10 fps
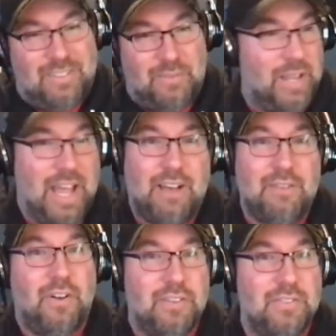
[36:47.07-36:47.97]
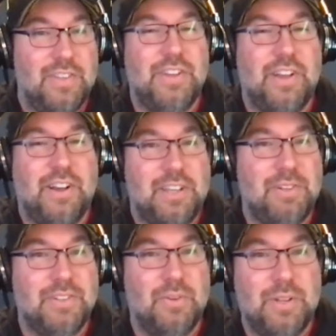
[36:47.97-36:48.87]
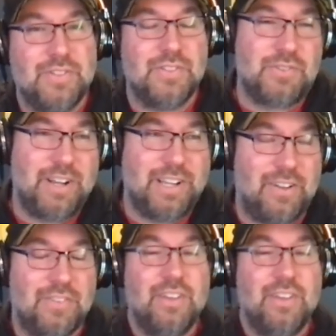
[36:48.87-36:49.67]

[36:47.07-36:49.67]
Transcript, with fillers: we have all of these documented wins and strikeouts,